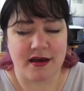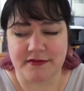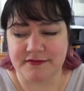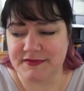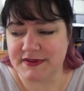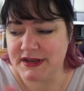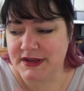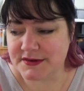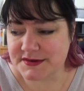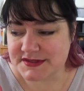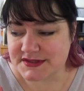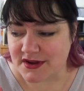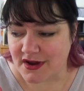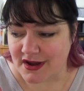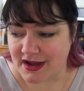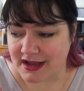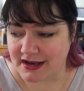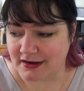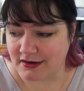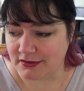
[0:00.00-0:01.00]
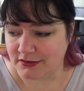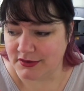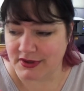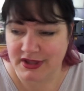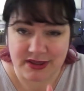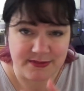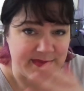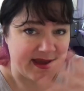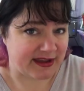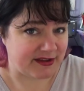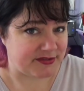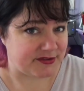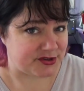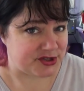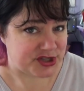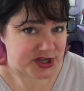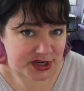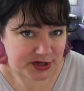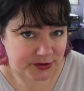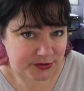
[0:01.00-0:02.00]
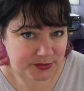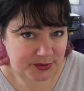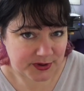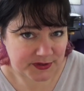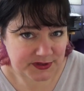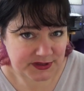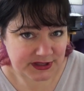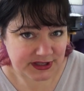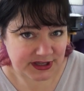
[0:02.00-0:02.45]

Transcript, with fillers: videos on looking back at their channel throughout the